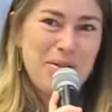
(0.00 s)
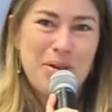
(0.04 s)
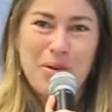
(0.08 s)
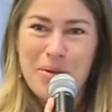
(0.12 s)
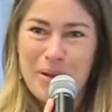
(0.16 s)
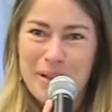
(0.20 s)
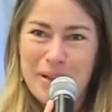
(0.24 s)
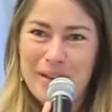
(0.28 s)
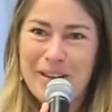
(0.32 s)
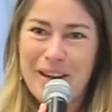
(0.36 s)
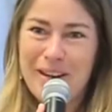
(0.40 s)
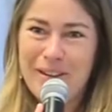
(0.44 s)
your
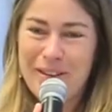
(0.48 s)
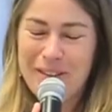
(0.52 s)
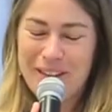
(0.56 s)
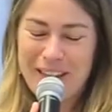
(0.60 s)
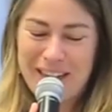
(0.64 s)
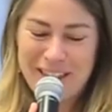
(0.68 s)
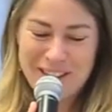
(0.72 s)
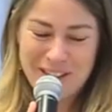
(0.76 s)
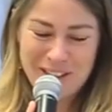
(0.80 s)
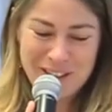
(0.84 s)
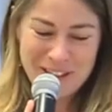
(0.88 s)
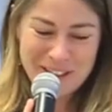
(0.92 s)

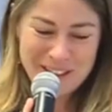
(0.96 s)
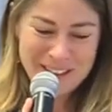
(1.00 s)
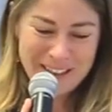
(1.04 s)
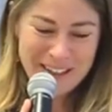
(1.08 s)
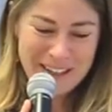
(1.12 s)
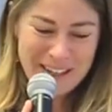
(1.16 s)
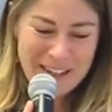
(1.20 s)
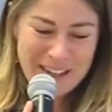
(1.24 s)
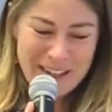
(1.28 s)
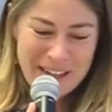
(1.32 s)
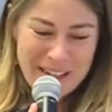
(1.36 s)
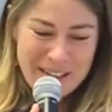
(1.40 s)
attention.
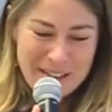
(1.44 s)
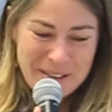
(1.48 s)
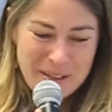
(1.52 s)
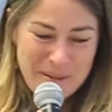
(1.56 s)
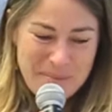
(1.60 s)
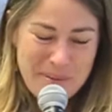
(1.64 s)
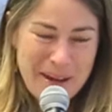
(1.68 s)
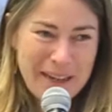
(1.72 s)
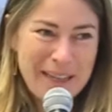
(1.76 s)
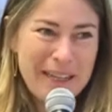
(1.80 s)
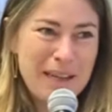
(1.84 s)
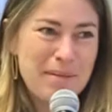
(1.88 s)
So
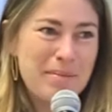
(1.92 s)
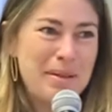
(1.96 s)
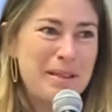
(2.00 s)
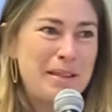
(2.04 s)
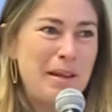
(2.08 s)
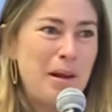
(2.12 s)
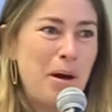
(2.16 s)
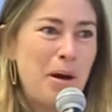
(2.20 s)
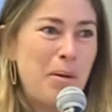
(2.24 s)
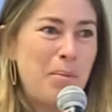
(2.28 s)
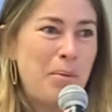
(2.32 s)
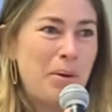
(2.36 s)
my name is
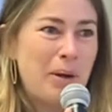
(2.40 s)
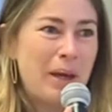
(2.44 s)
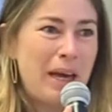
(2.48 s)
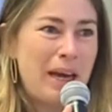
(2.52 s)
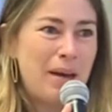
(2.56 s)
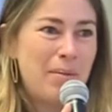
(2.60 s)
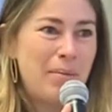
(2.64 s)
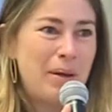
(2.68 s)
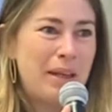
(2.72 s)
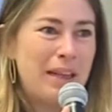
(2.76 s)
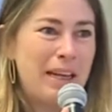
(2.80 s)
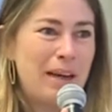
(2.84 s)
Laure
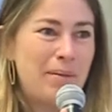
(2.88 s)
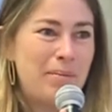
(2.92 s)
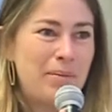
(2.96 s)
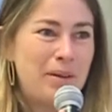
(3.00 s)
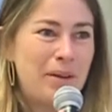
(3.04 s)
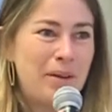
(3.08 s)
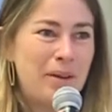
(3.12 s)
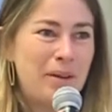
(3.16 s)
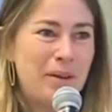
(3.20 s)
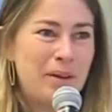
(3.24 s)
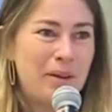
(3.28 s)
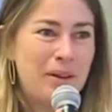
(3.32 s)
Pogam and I'm
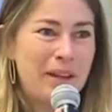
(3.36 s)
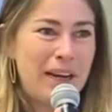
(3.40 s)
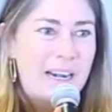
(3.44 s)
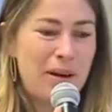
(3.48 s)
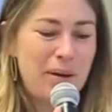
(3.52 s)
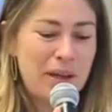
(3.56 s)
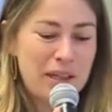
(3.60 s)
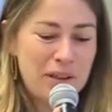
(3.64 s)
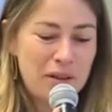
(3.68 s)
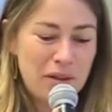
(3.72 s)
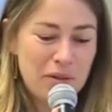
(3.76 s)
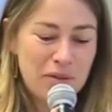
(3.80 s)
the
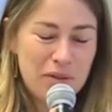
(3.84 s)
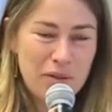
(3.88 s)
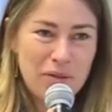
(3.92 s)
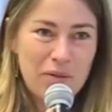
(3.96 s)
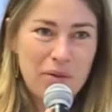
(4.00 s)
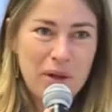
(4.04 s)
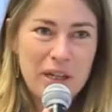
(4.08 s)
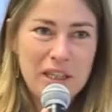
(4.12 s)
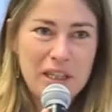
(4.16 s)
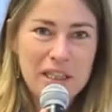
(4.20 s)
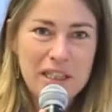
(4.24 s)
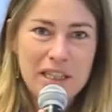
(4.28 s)
director of the
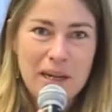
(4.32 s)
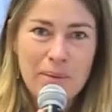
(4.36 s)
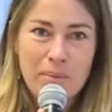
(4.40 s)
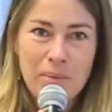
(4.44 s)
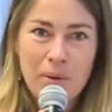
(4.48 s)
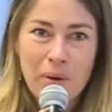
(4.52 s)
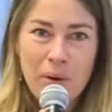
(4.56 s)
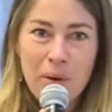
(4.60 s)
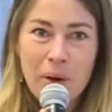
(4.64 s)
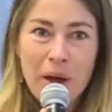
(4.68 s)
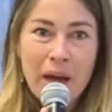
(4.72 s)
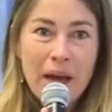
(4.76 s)
French
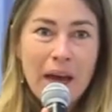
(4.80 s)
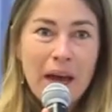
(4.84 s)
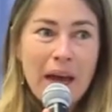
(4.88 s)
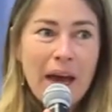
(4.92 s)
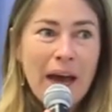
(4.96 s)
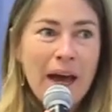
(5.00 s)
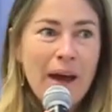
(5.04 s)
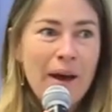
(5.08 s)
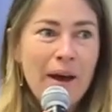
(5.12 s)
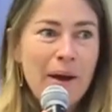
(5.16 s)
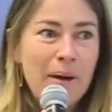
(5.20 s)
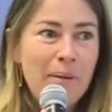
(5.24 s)
Chamber
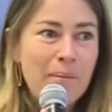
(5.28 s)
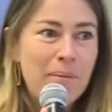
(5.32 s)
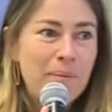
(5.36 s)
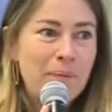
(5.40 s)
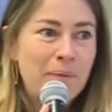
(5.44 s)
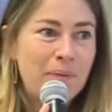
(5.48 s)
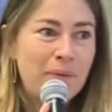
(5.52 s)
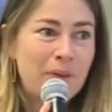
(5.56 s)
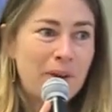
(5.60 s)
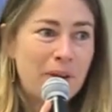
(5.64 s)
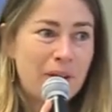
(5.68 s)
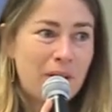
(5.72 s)

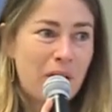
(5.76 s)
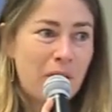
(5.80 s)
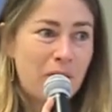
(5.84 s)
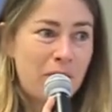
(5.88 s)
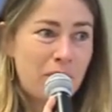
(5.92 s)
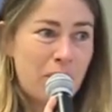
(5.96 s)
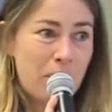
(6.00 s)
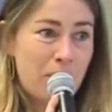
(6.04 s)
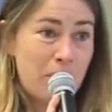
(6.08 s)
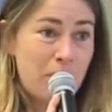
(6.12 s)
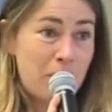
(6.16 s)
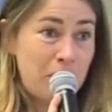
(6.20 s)
of
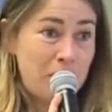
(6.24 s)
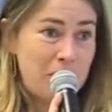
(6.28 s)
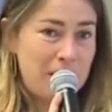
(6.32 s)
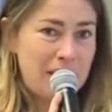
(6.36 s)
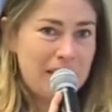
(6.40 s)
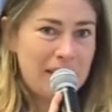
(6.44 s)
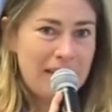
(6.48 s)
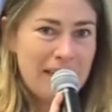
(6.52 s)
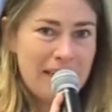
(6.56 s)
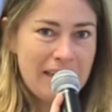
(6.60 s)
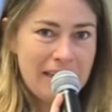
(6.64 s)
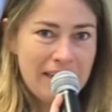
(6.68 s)
Commerce in
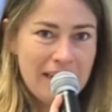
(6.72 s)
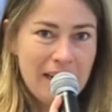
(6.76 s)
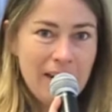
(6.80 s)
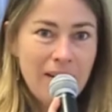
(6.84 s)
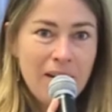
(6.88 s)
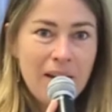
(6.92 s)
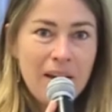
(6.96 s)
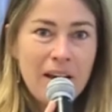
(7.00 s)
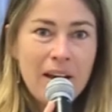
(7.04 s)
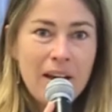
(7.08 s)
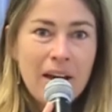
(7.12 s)
Kenya.